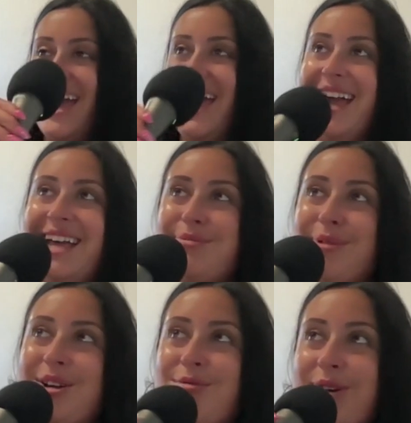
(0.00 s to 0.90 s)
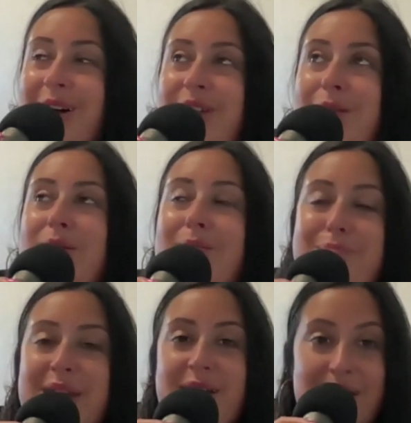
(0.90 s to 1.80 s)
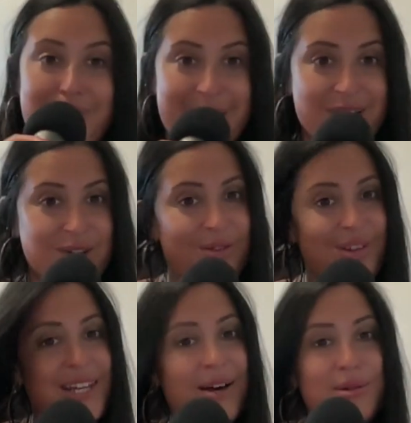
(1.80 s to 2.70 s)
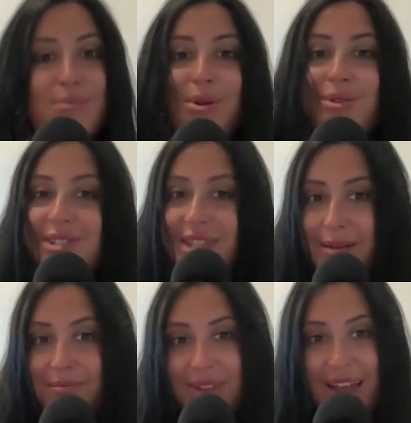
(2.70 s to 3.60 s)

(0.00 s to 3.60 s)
It's where you really think about the bigger picture of the St. Louis Blues team.